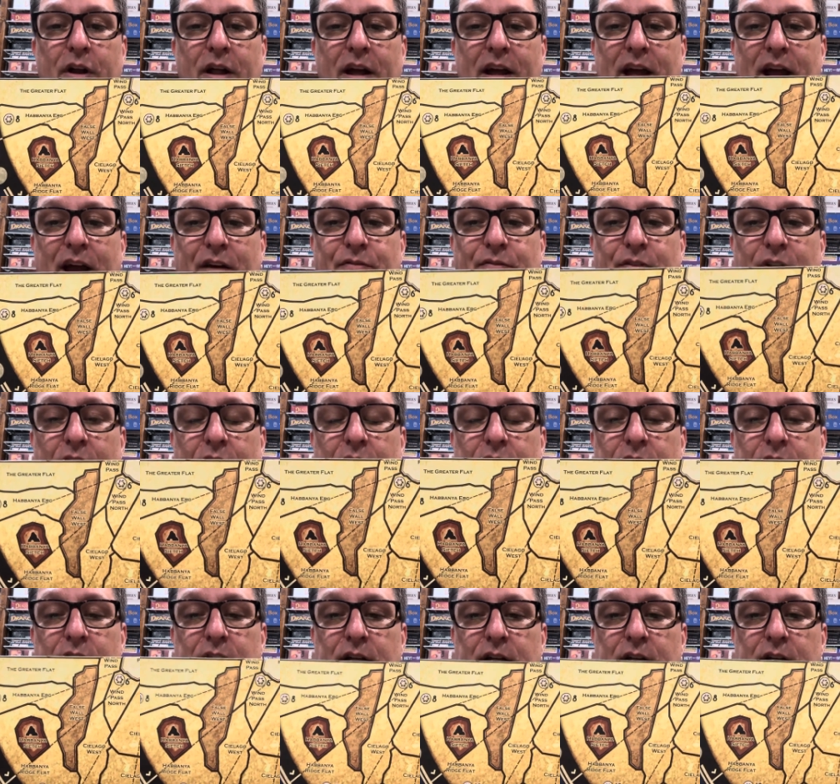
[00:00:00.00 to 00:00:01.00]
I have... Uh,
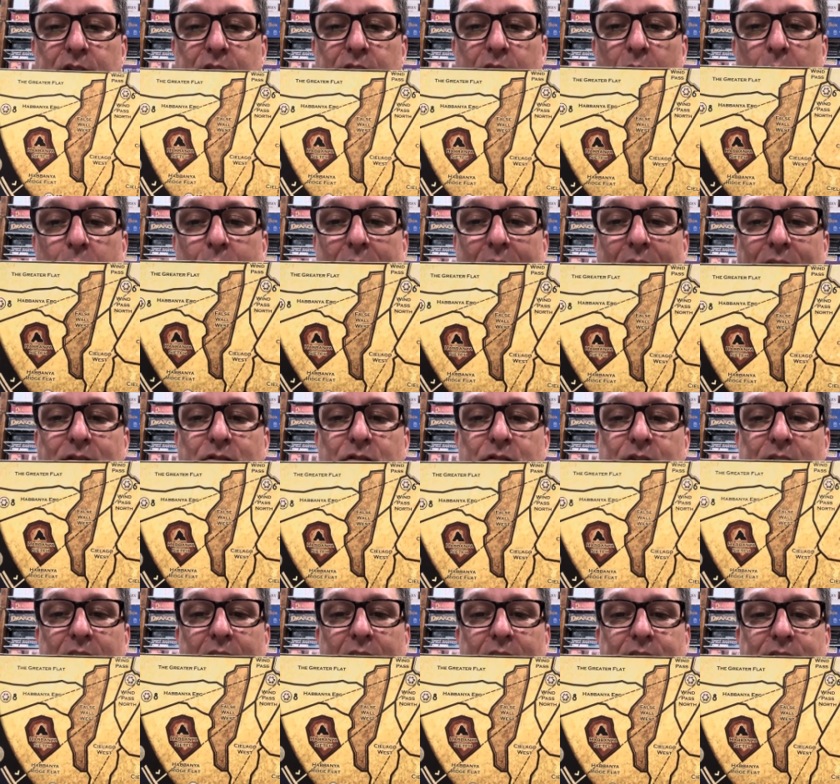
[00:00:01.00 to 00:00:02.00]
a mat
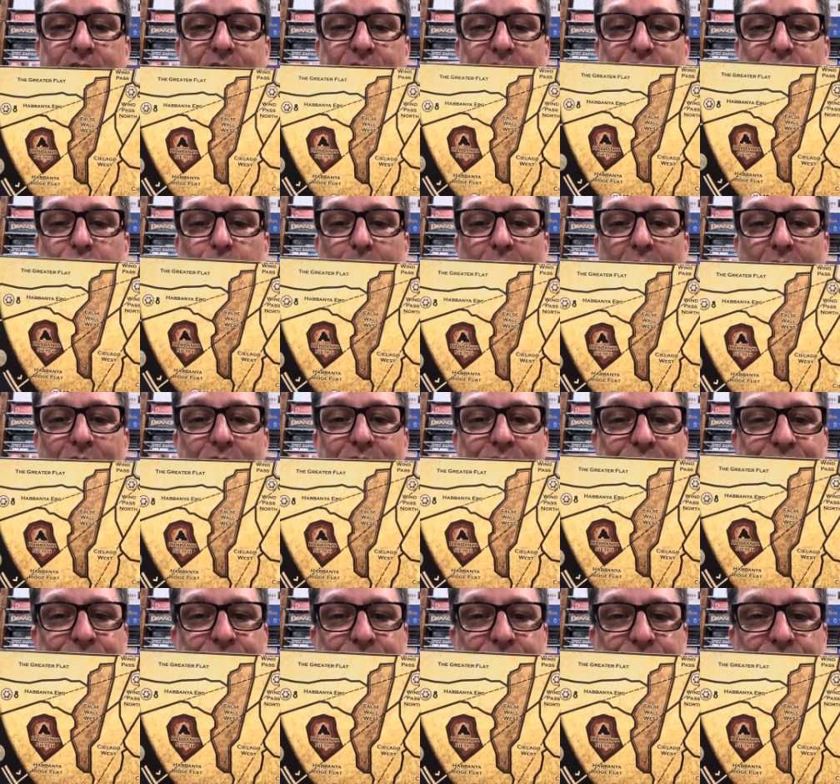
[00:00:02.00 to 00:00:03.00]
that is about
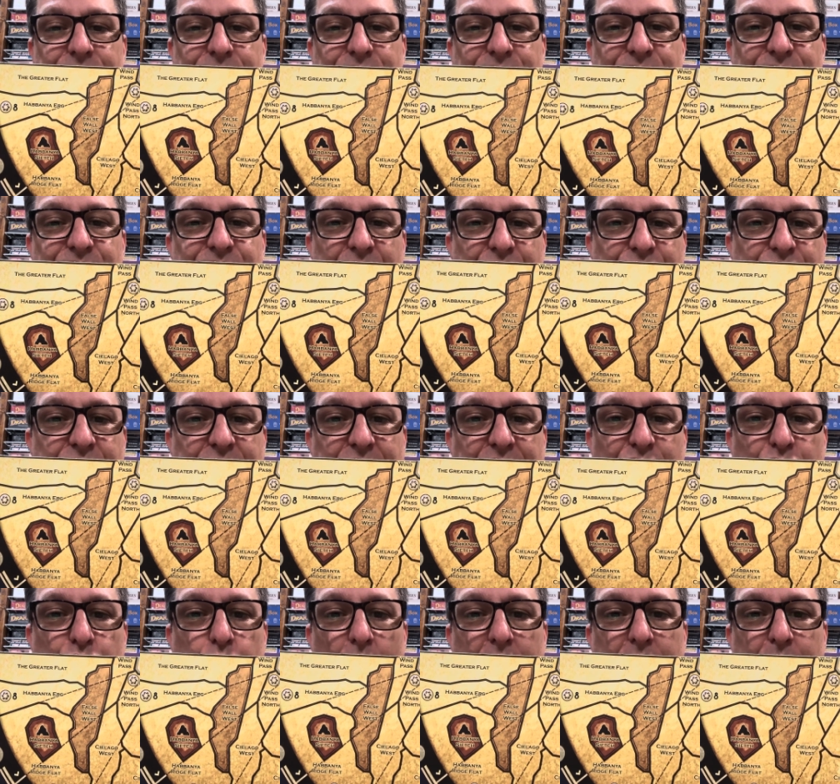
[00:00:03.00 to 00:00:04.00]
15,
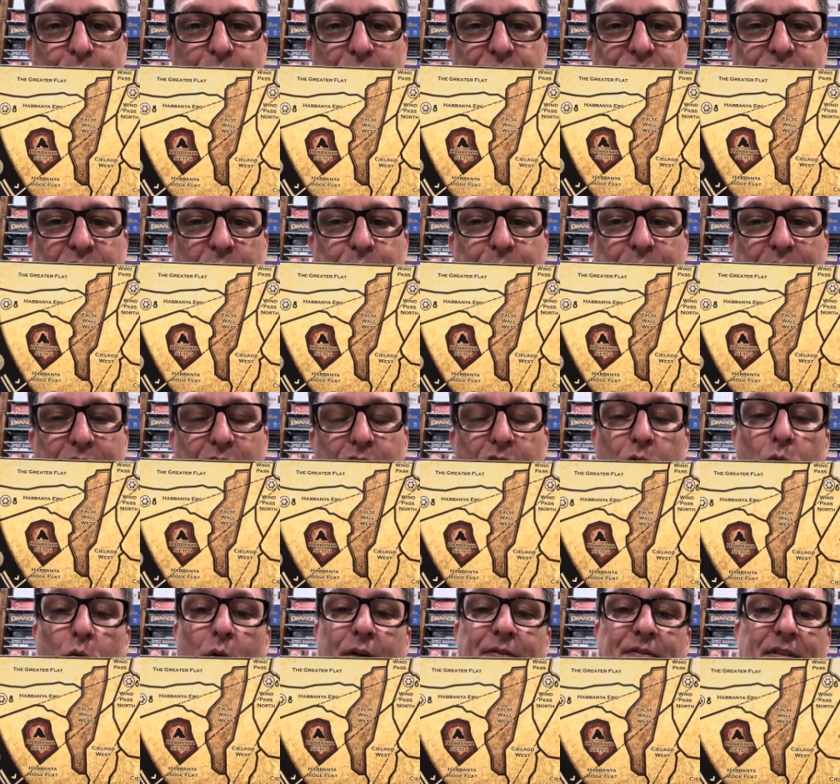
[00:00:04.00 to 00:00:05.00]
20% bigger
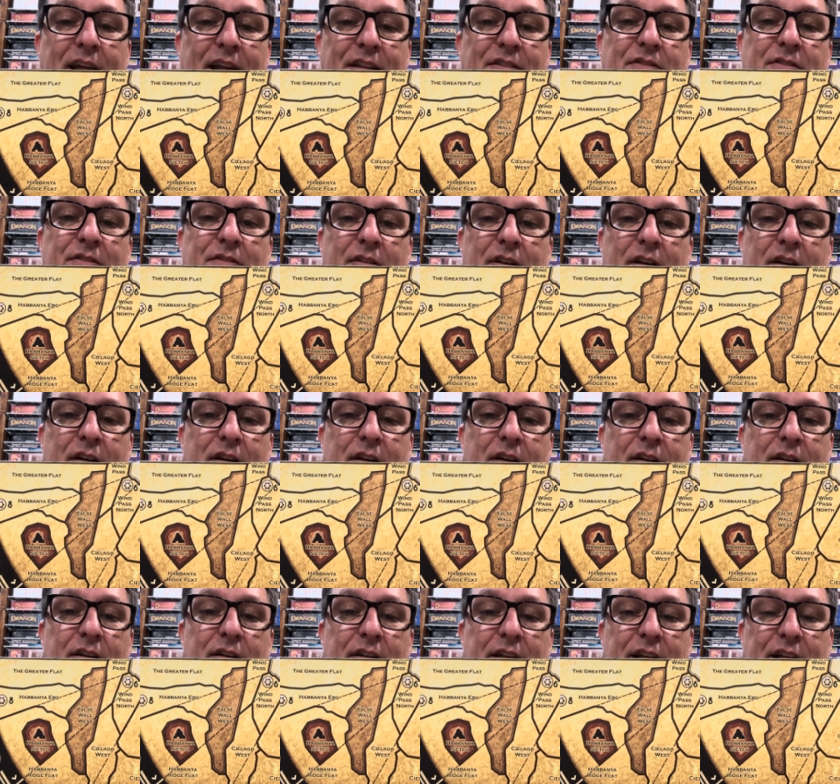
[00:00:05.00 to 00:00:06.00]
and one that
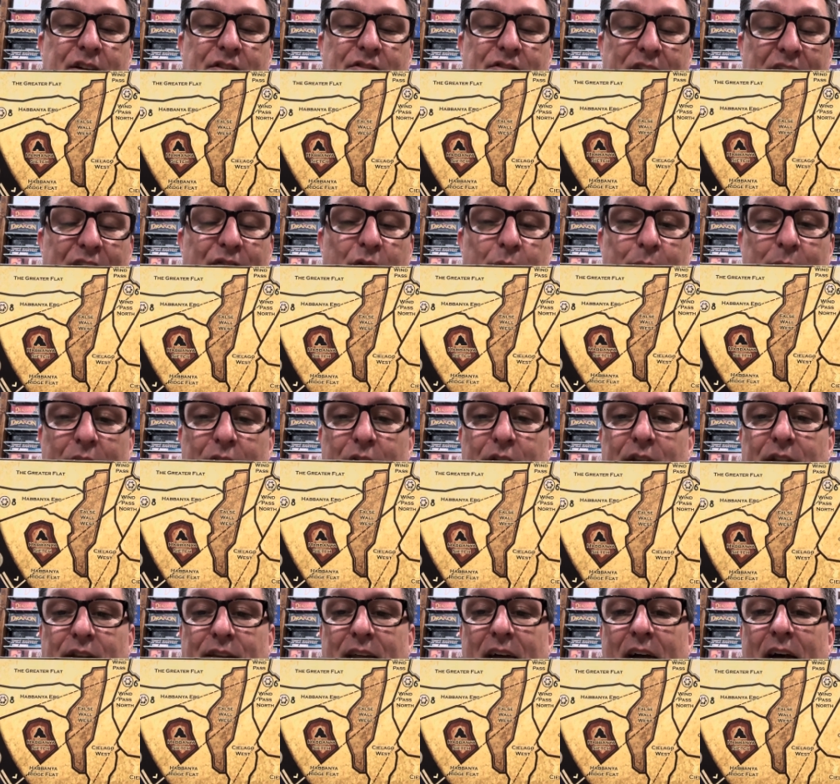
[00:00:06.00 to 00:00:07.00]
uh, is even bigger
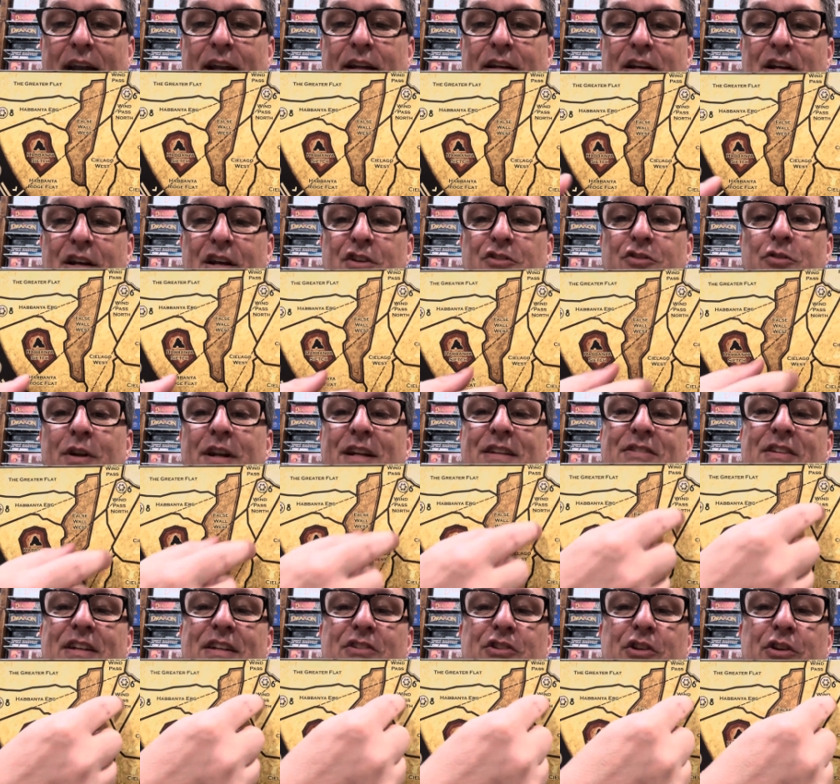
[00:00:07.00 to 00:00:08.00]
than that. So it
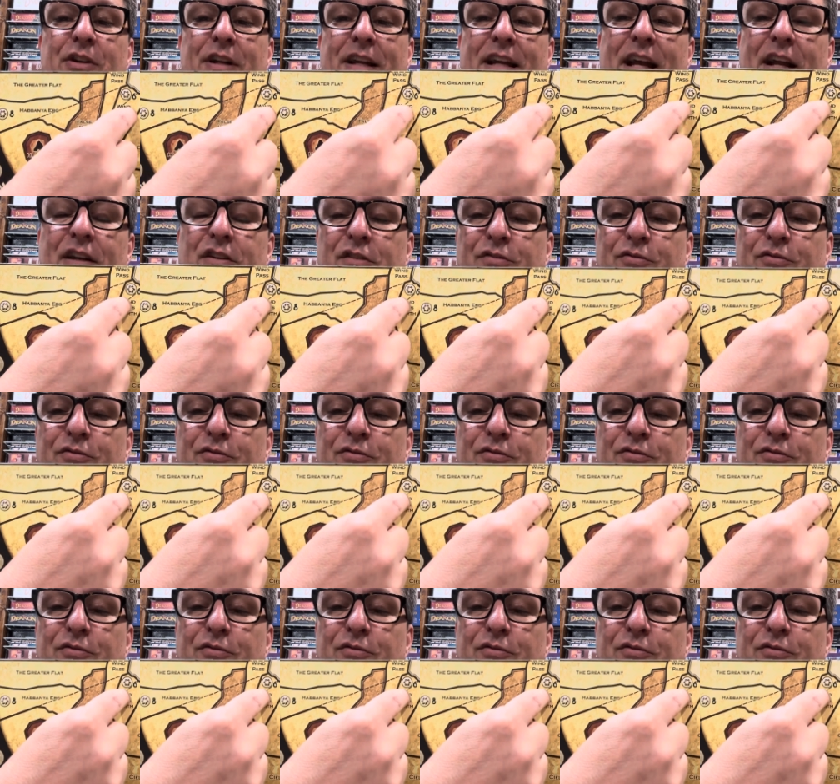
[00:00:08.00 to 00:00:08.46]
is easier to get the